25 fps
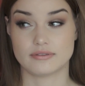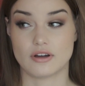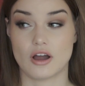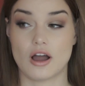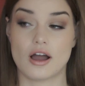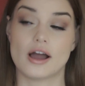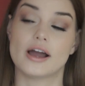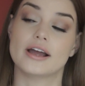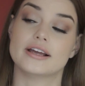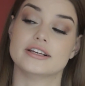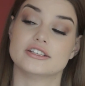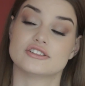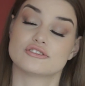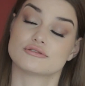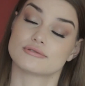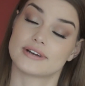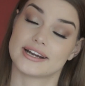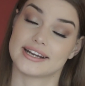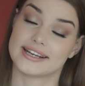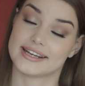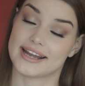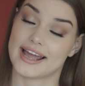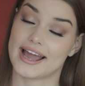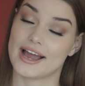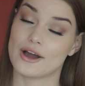eyes
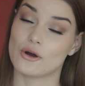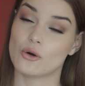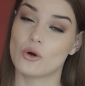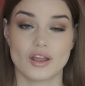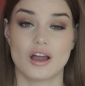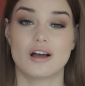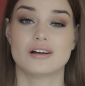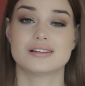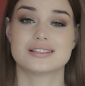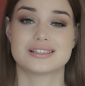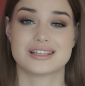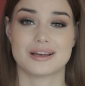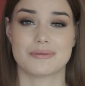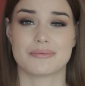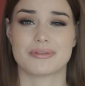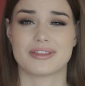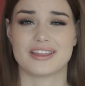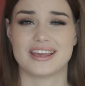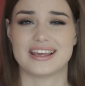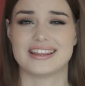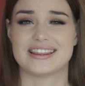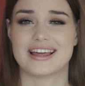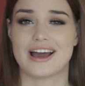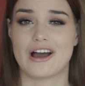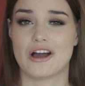right now are
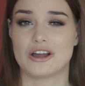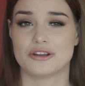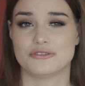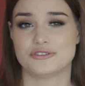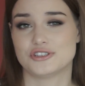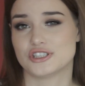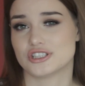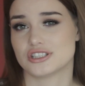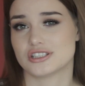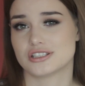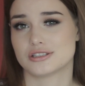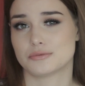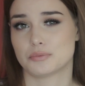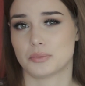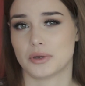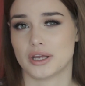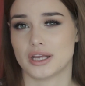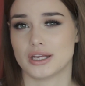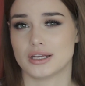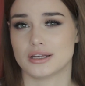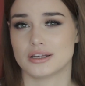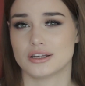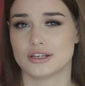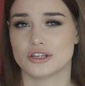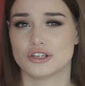something that I've just
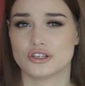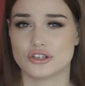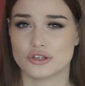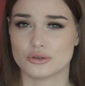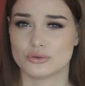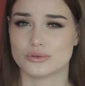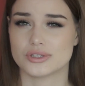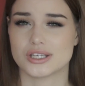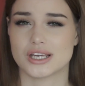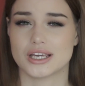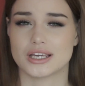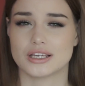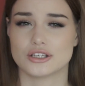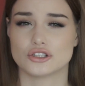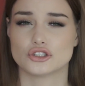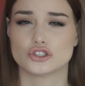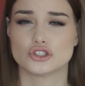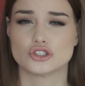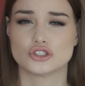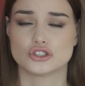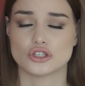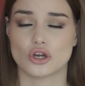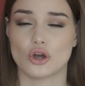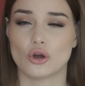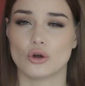been using
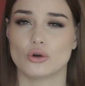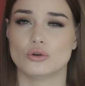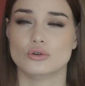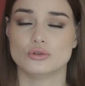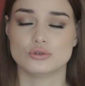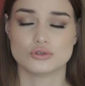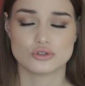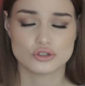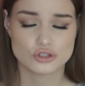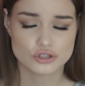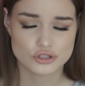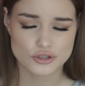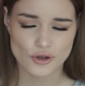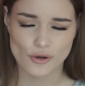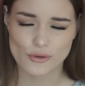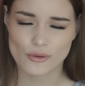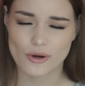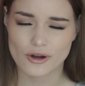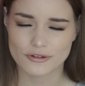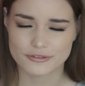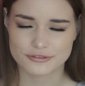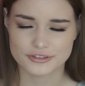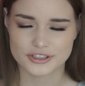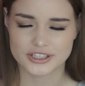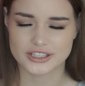so
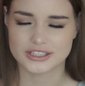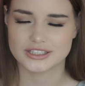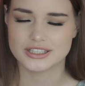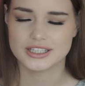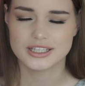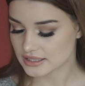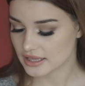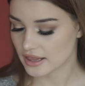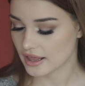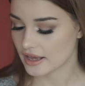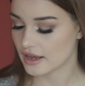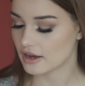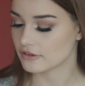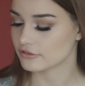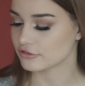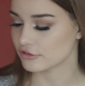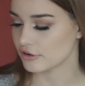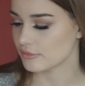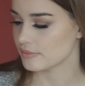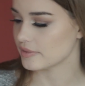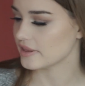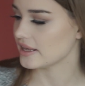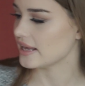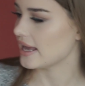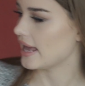often. They are
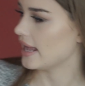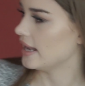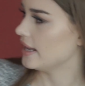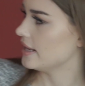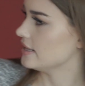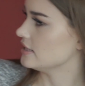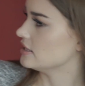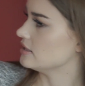from the LA